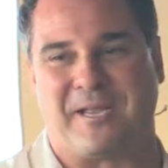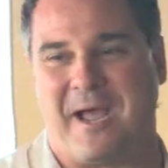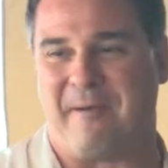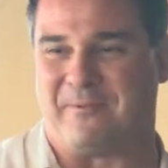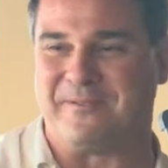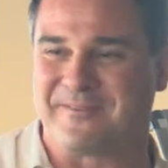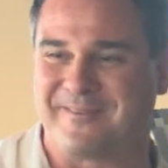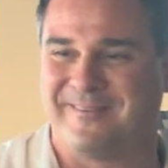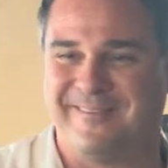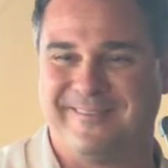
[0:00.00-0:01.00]
day
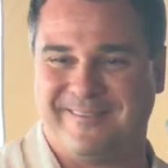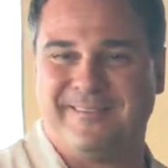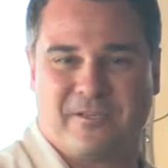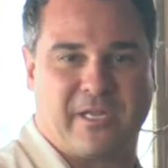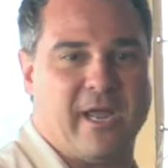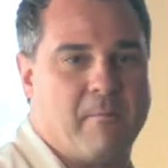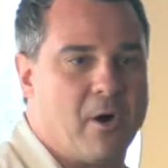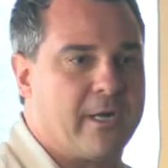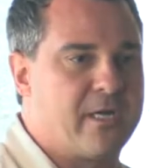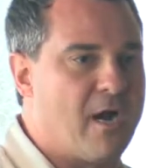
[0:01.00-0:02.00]
happens, okay, I'm
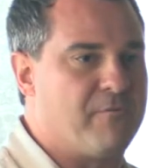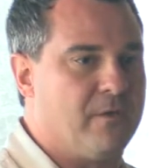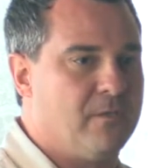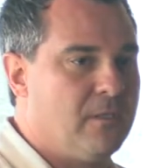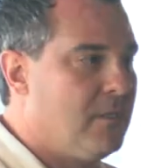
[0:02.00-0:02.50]
already covered.